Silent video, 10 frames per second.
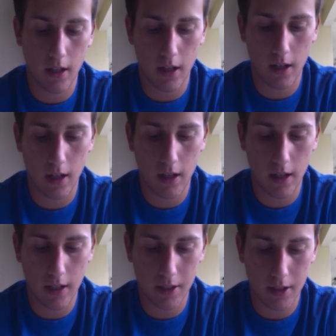
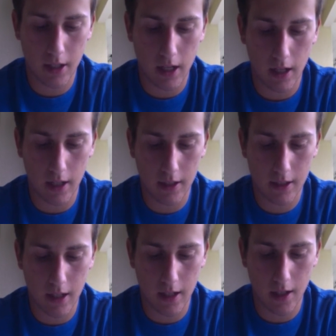And Zaha
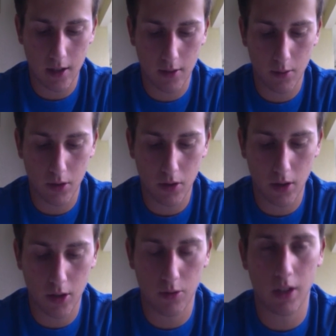says, when are you
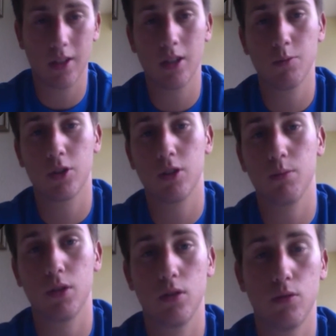going to like seeing Rush
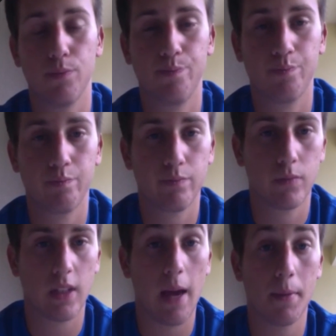Team 2?
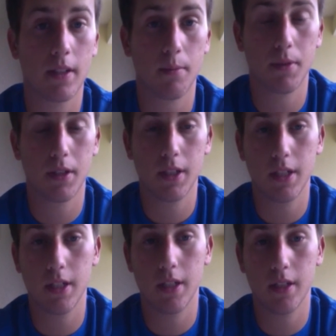
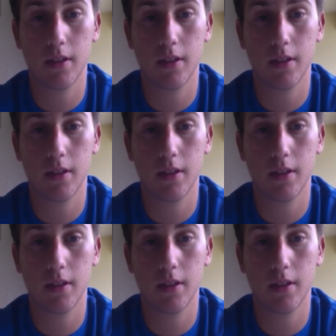MSMC,